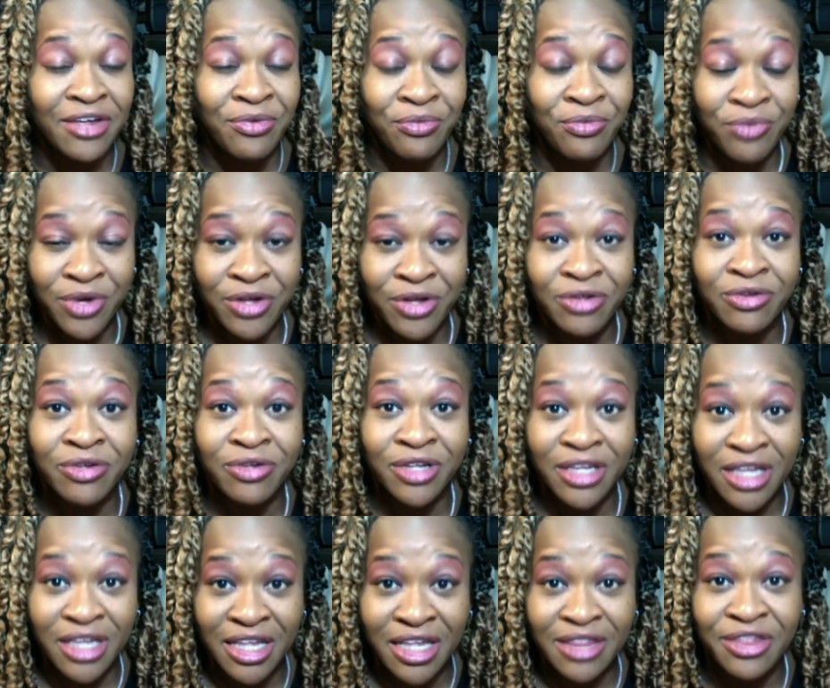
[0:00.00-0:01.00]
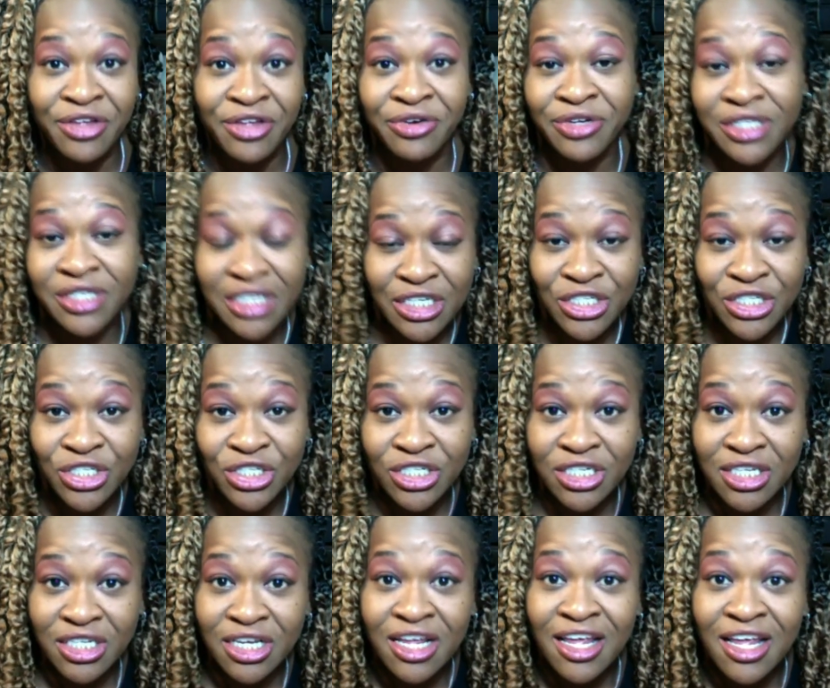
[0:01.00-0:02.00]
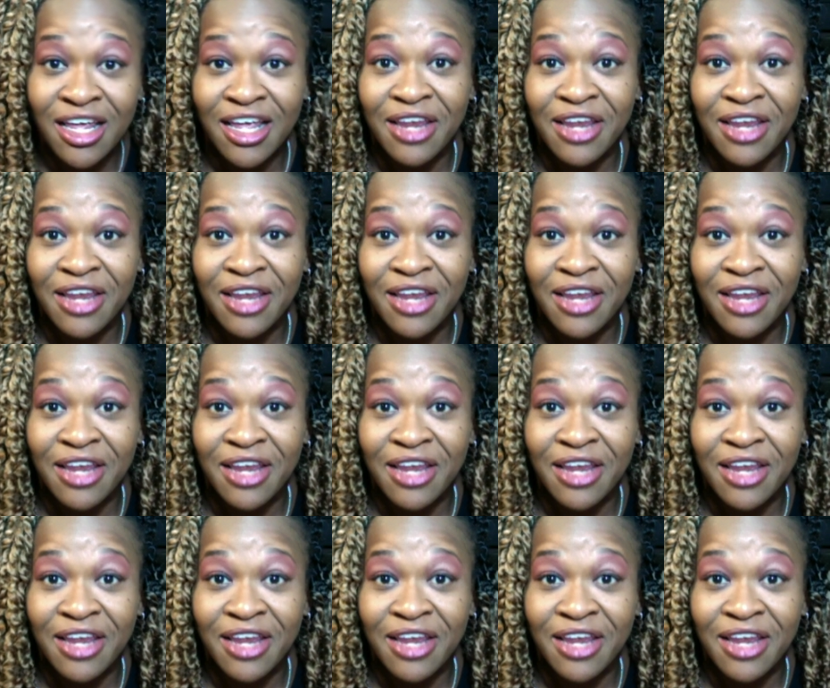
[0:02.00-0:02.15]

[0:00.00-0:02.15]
It will get their attention,